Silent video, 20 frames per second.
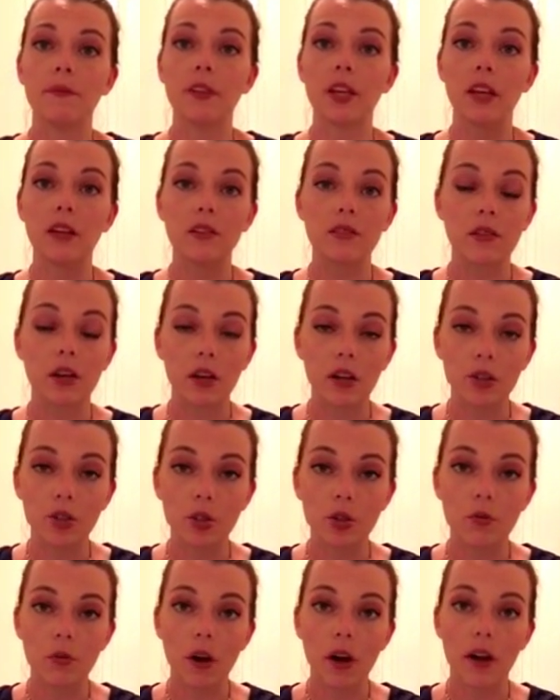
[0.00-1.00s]
Take as long as
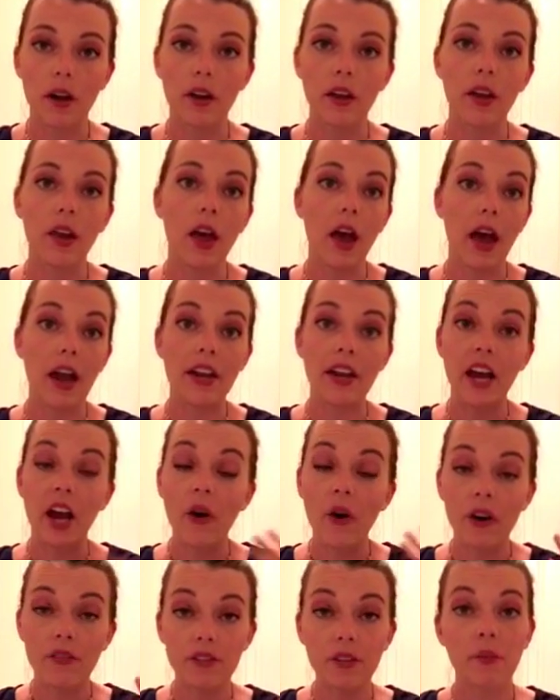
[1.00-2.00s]
you want. I
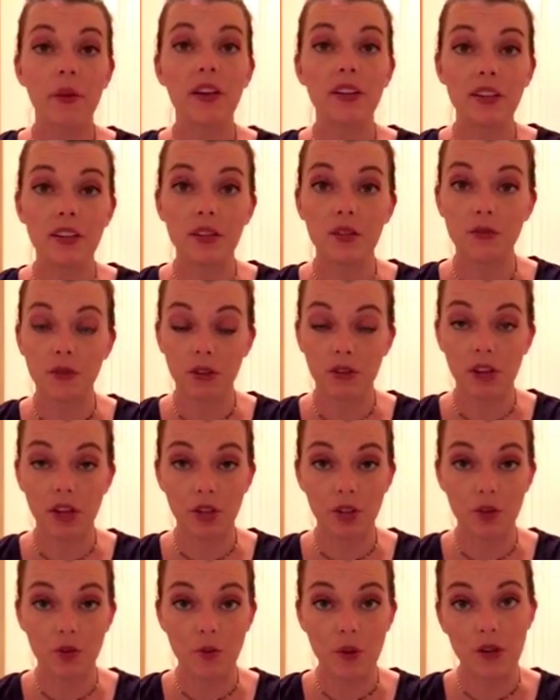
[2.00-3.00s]
now have some ideas for
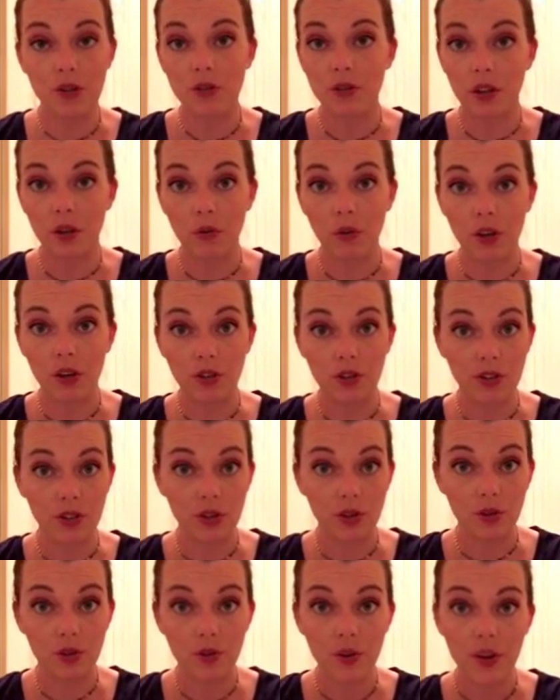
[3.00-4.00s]
collections pages I want to
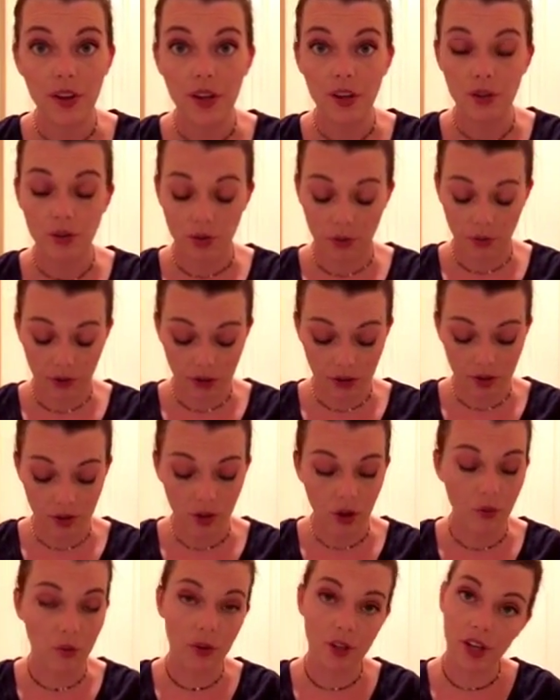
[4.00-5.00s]
do, so I'm going to
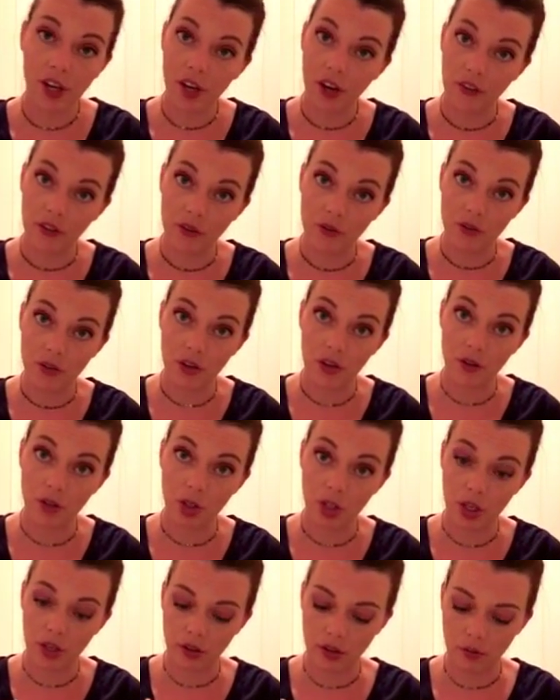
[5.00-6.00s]
start working on those and I'll
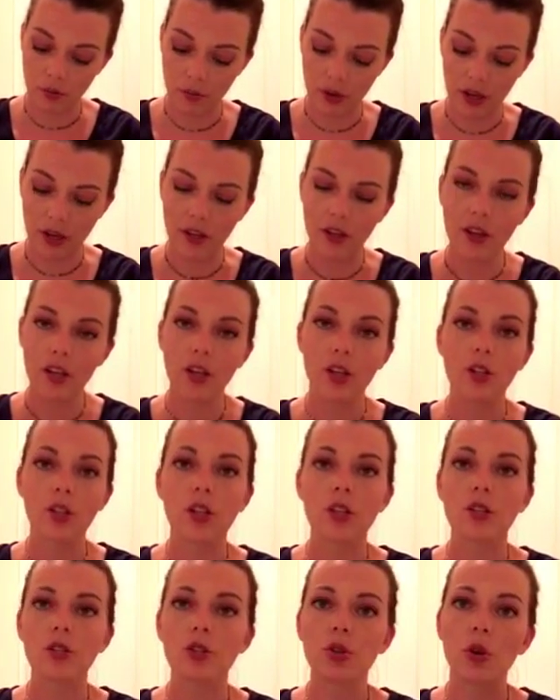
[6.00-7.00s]
share them, but
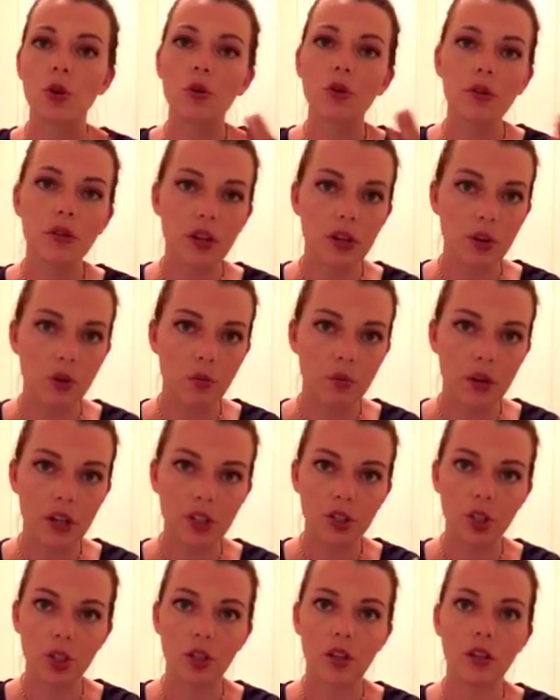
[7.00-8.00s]
it's totally no
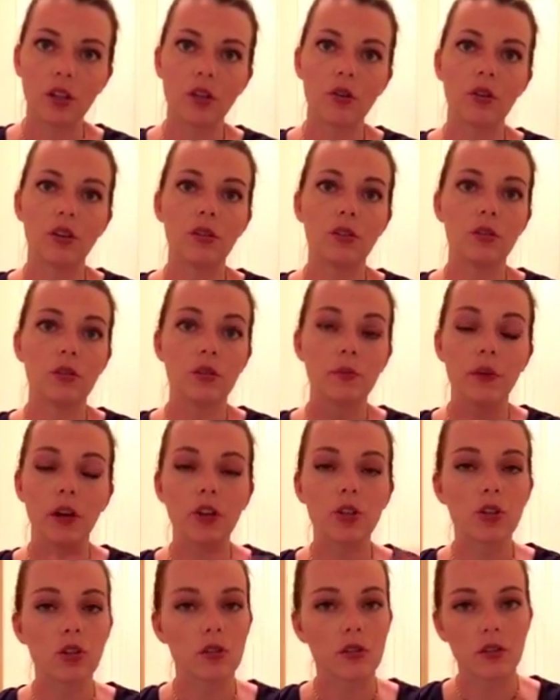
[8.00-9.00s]
pressure. You can do as
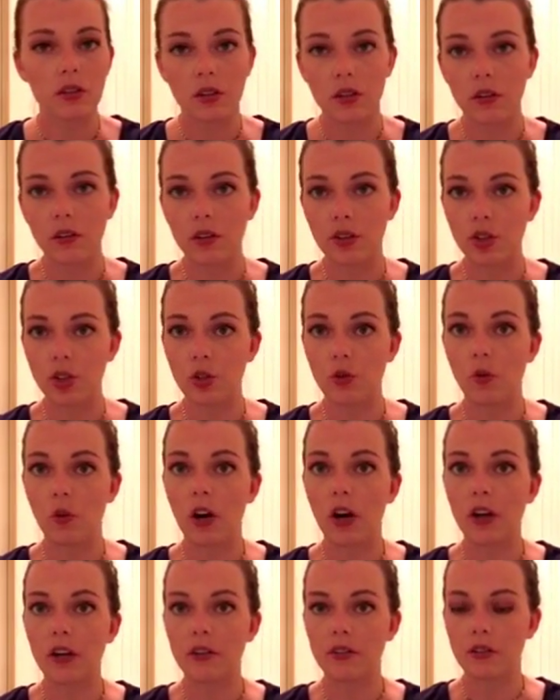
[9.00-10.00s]
much or as little as you
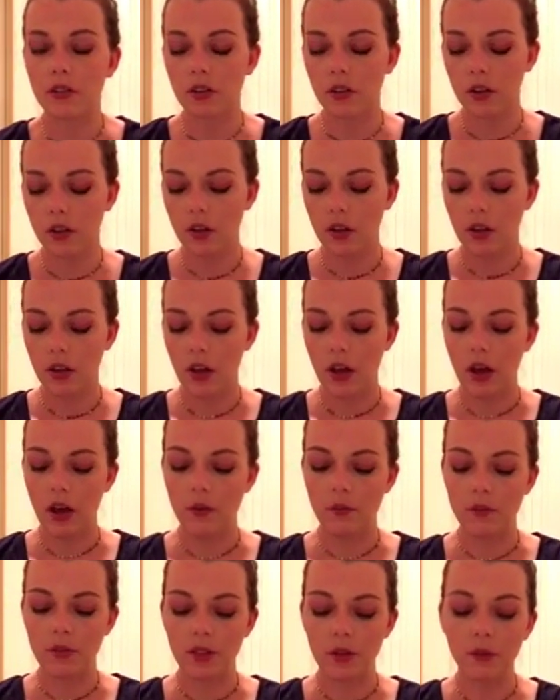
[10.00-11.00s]
want.
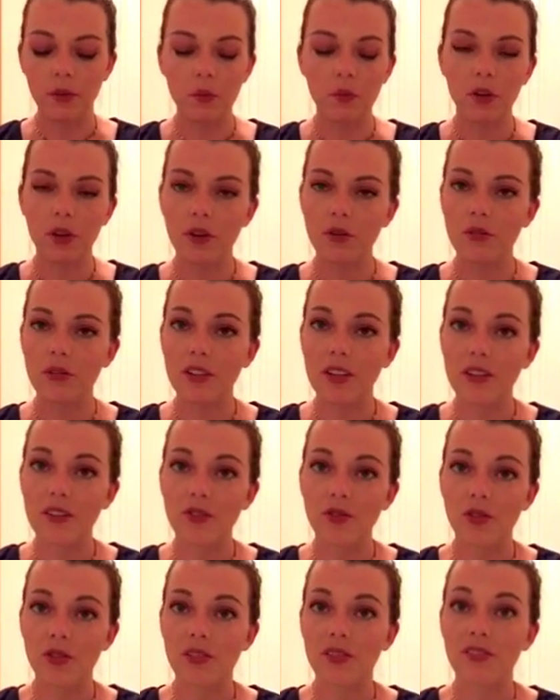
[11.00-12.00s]
Some people use
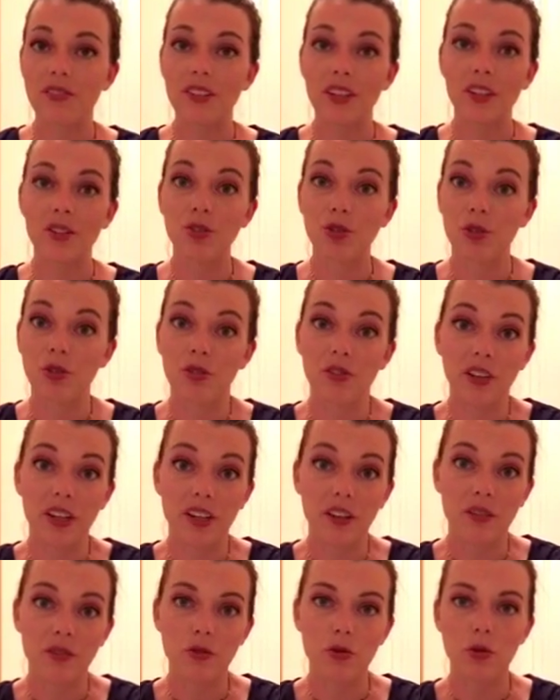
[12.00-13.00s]
these just as like journaling,
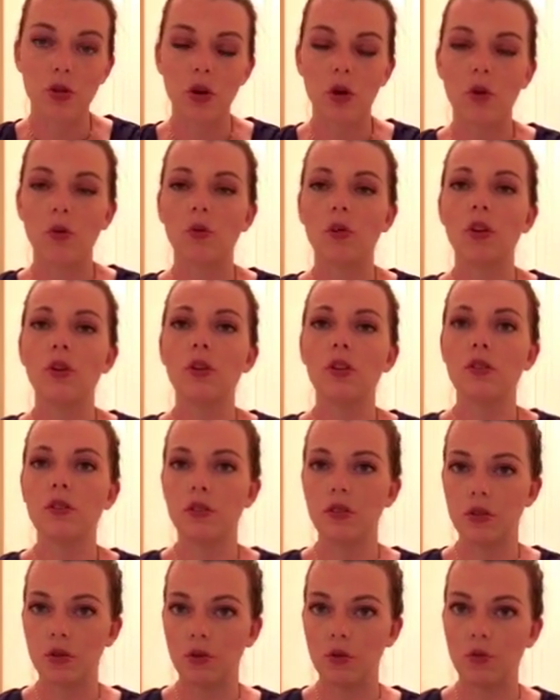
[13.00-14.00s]
so you can
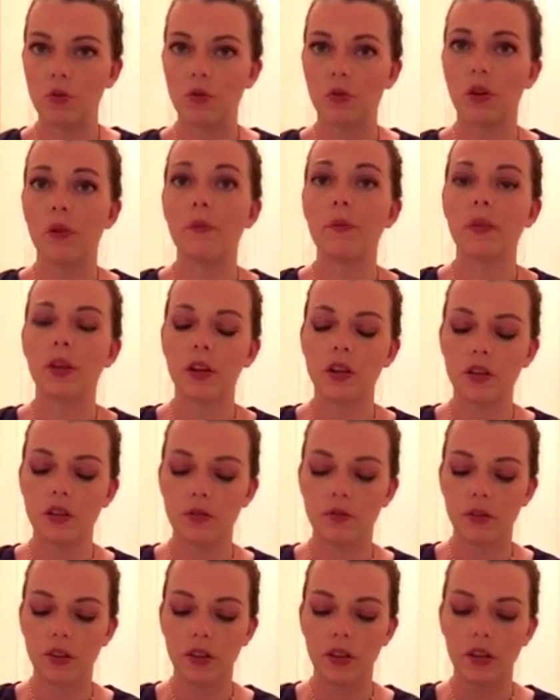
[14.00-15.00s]
do a million
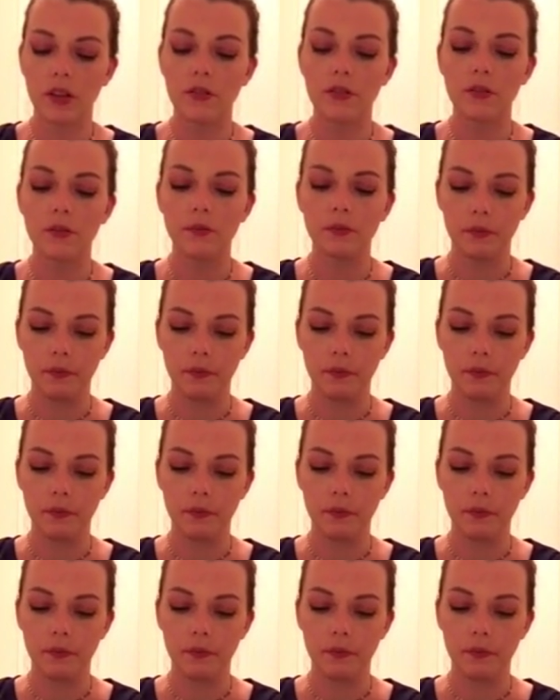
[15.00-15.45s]
different things.